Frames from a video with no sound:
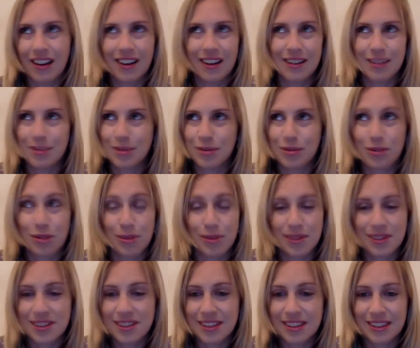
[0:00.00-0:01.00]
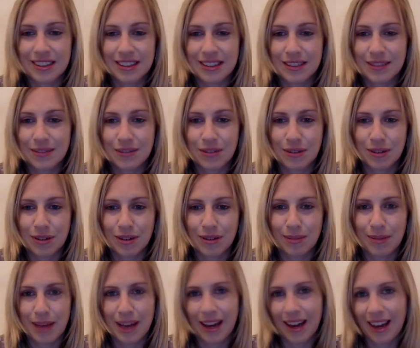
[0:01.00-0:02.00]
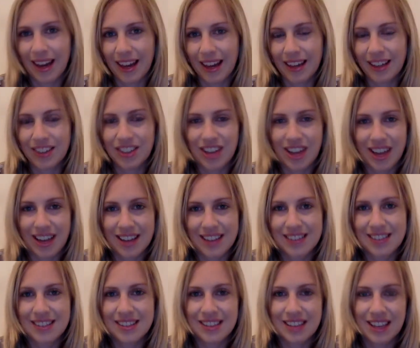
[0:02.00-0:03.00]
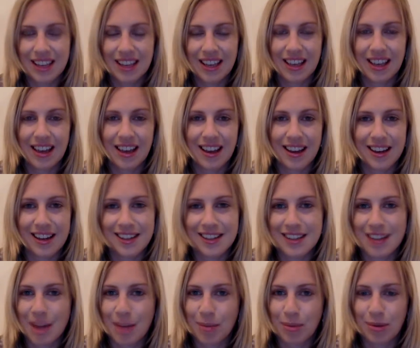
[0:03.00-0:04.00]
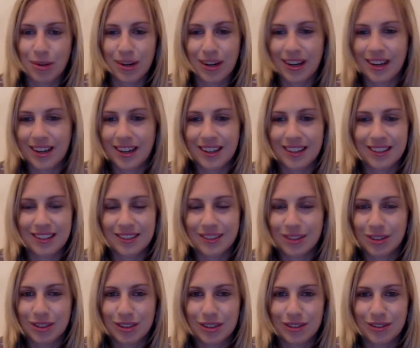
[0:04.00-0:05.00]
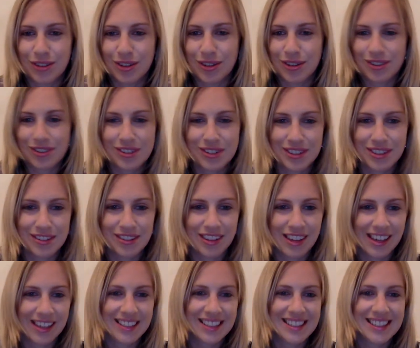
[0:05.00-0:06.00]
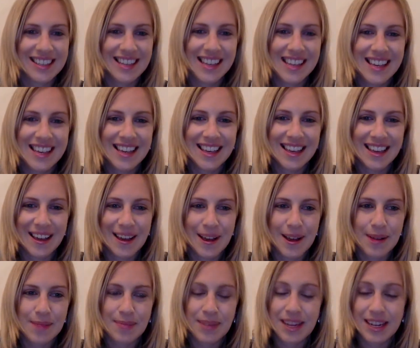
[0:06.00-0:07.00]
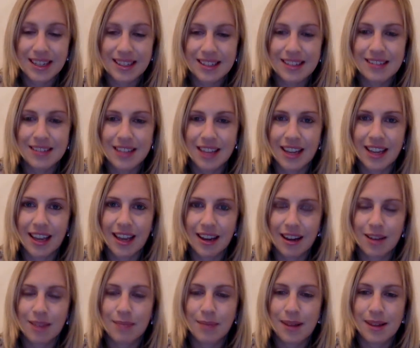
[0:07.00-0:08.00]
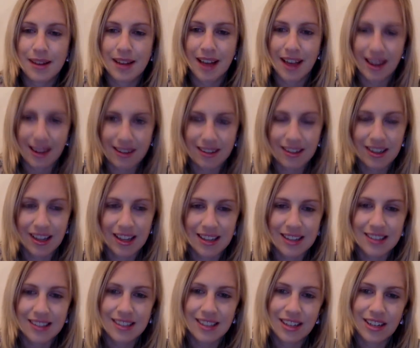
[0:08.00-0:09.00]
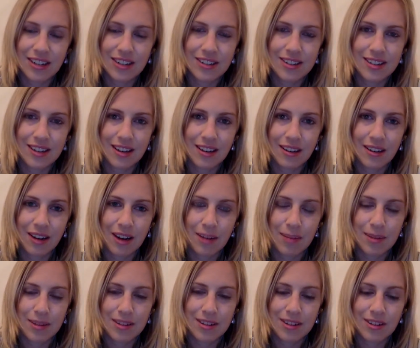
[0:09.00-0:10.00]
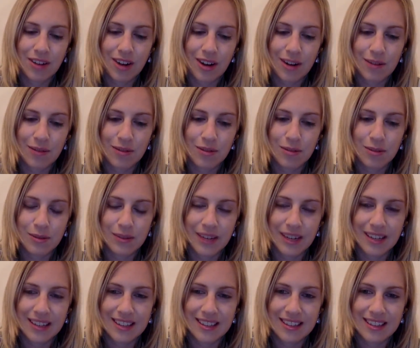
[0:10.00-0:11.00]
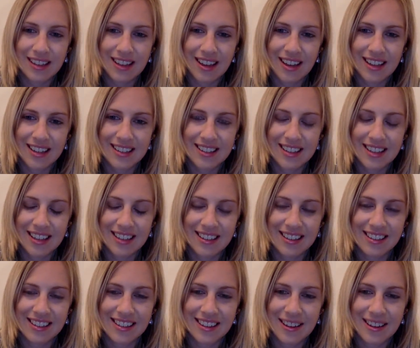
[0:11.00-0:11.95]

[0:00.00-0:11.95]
performances for ballet, jazz, contemporary, and all of those sorts of things. I still take adult classes here in Zagreb. It's a great form of exercise and